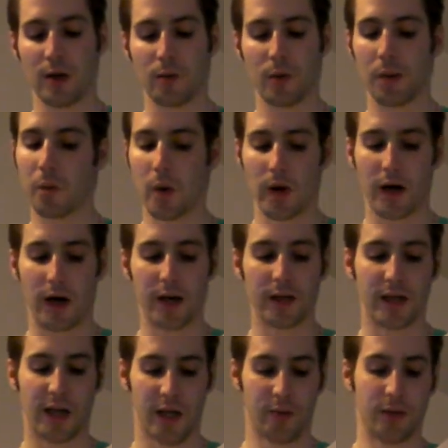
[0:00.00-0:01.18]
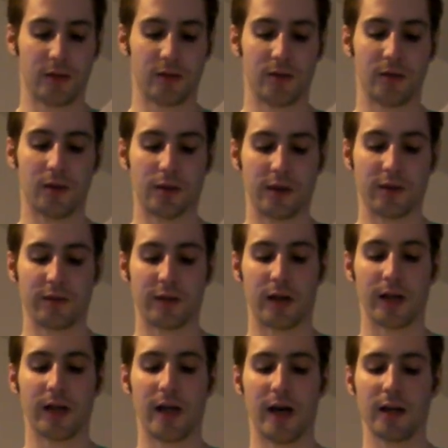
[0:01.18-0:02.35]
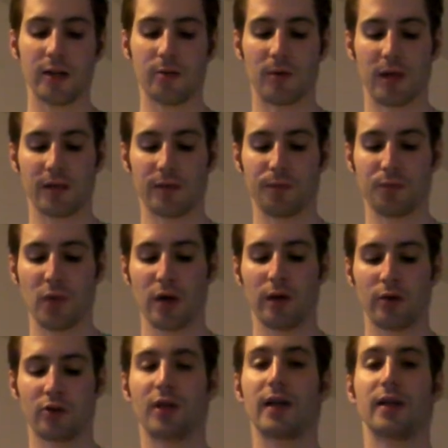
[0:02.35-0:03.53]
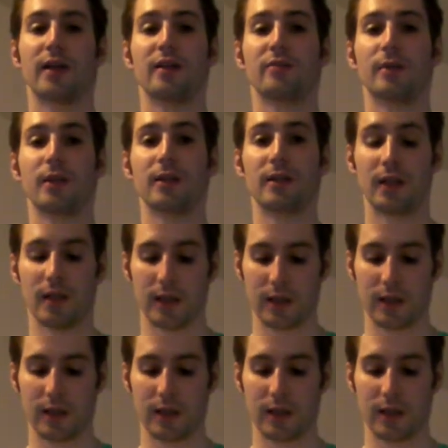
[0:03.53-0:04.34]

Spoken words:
we were unable to notify anyone who should have been